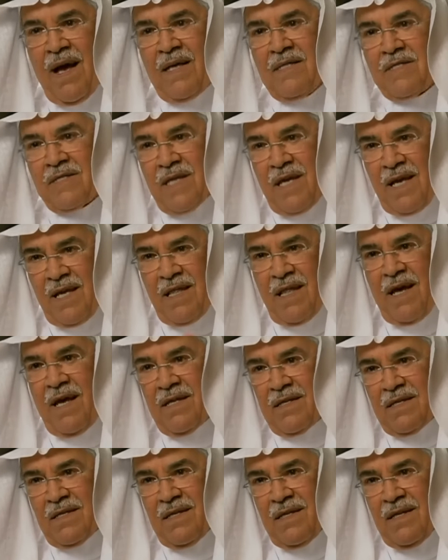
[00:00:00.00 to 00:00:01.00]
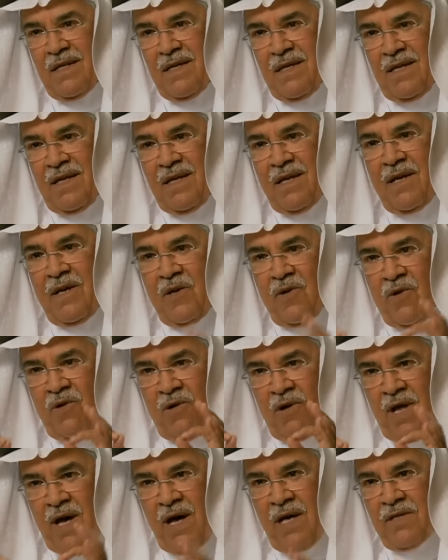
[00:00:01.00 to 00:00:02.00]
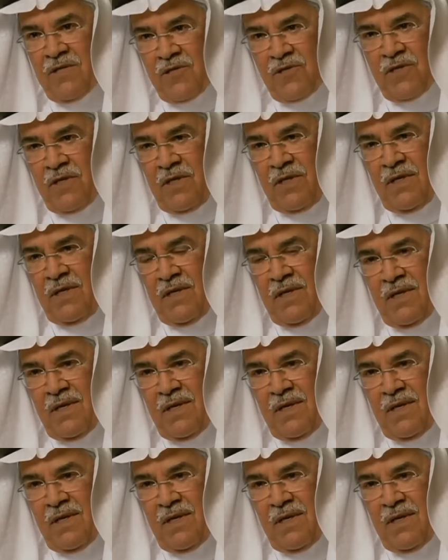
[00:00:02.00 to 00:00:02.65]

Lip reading: I say that in all honesty.